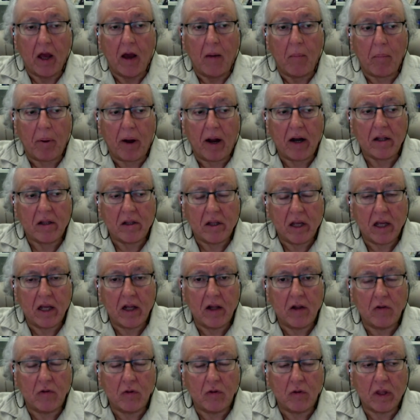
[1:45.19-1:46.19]

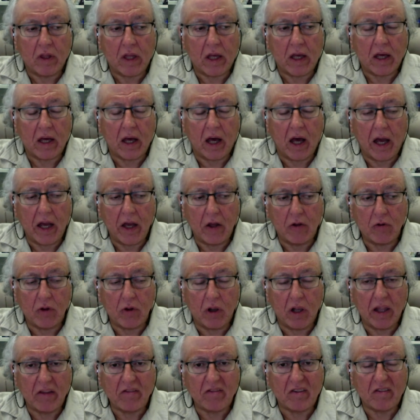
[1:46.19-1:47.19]
particularly to the
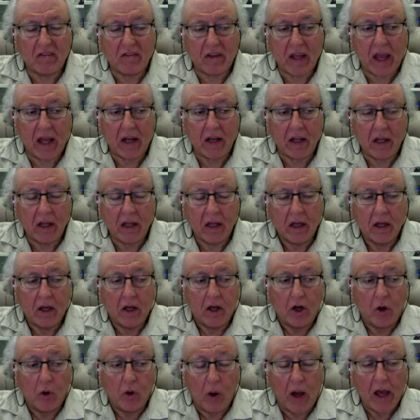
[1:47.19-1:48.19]
Ayatollah Sistani,
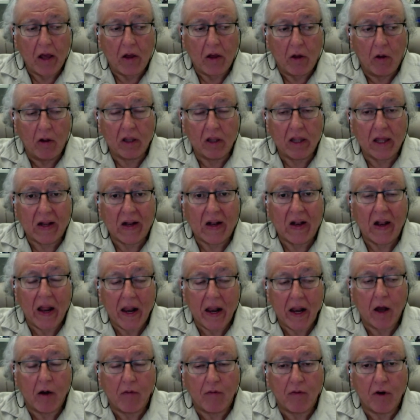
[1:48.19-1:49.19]
who I call the
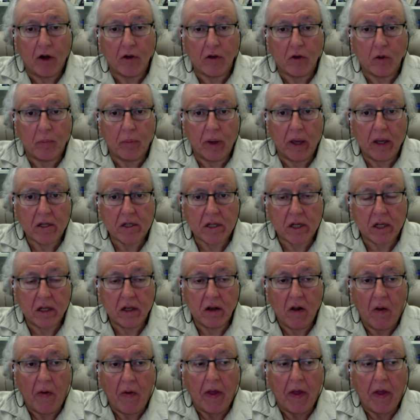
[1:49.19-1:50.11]
cleric of occupation,